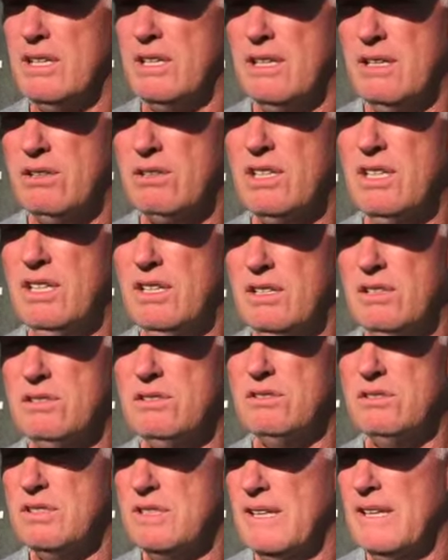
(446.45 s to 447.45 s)
Their
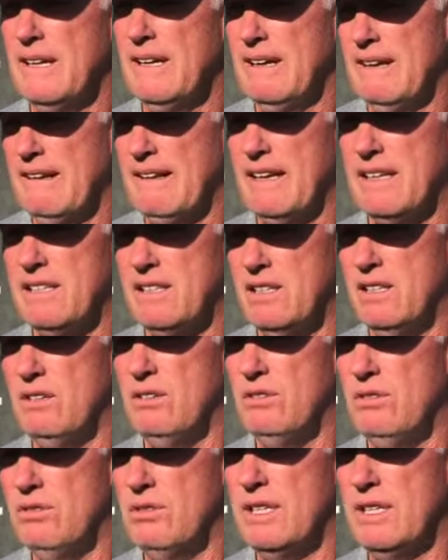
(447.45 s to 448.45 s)
kids, like,
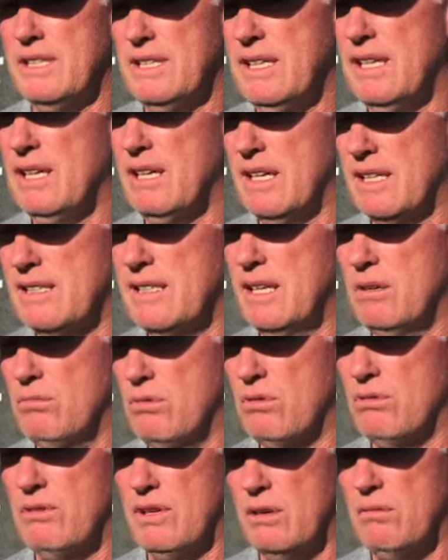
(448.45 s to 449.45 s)
you could tell, like, they
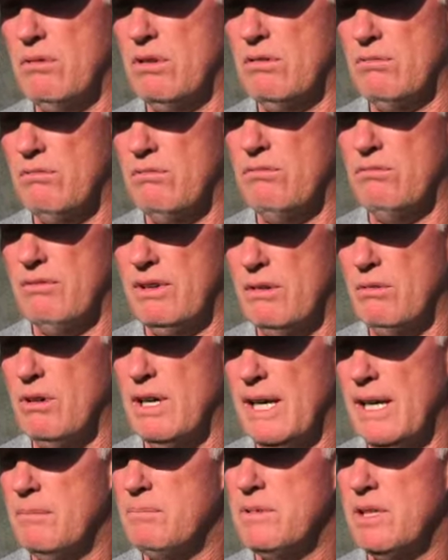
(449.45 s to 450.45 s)
were
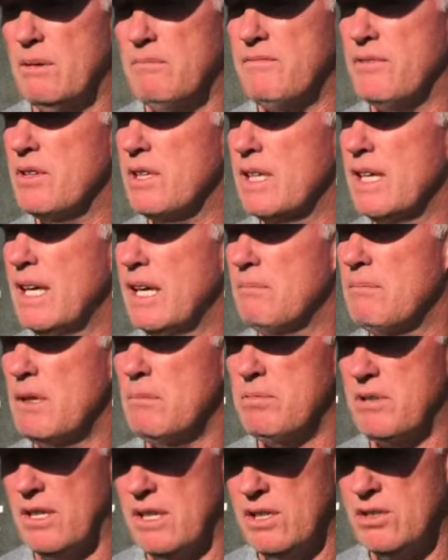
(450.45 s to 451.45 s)
amped up for the game. They
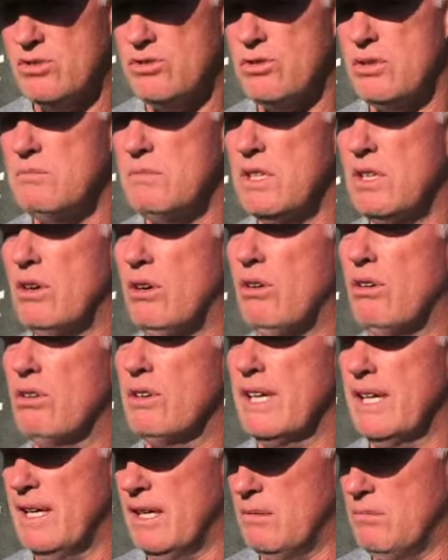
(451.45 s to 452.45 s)
played extremely hard.
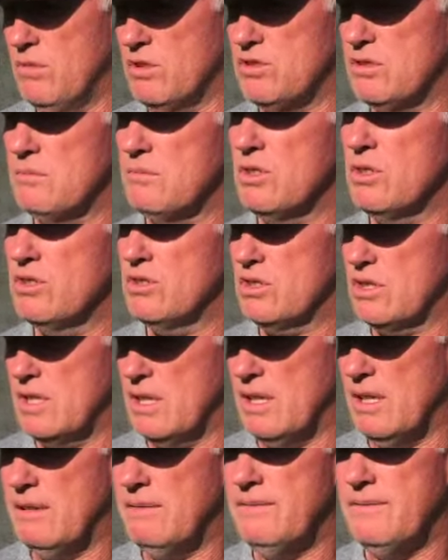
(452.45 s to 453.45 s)
They hit them with some good
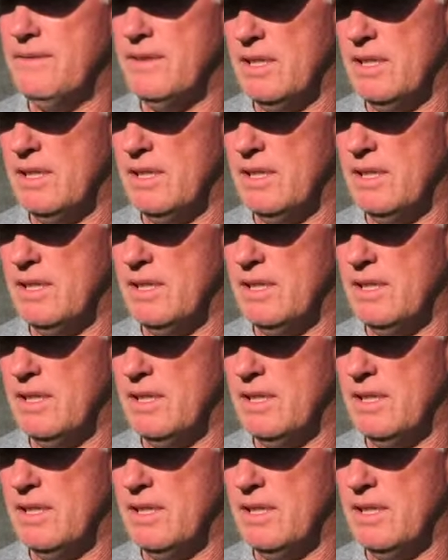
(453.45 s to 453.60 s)
stuff.